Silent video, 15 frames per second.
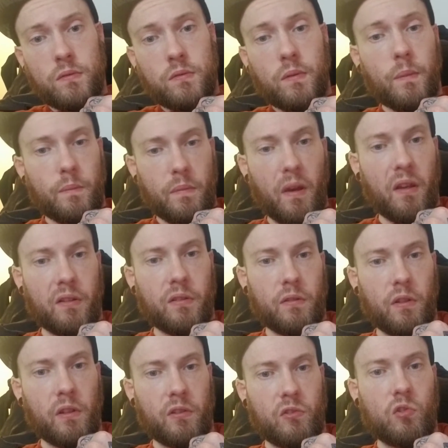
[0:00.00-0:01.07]
And
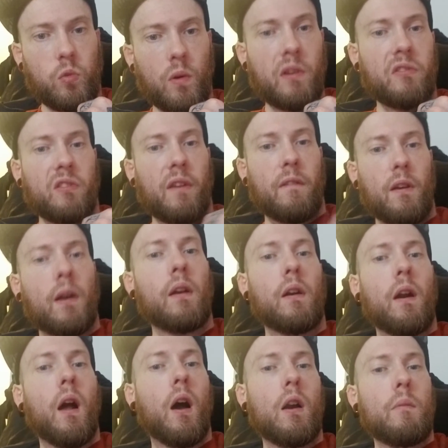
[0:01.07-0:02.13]
basically, it's
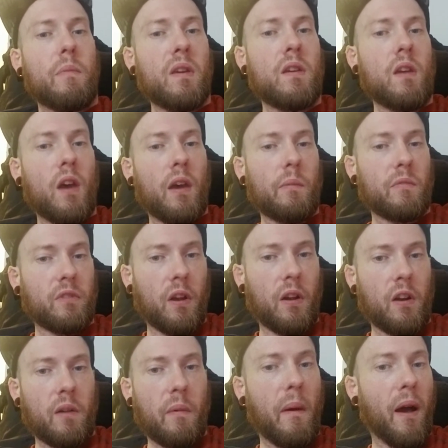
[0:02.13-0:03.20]
2,700 RPMs on
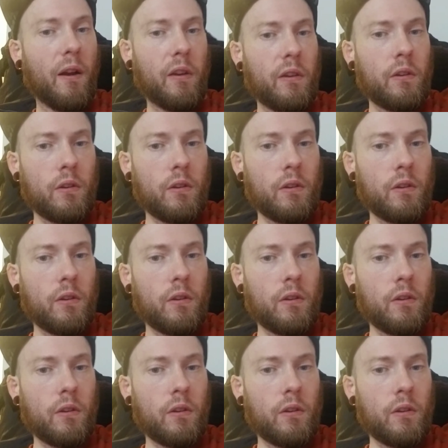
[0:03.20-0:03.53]
your body.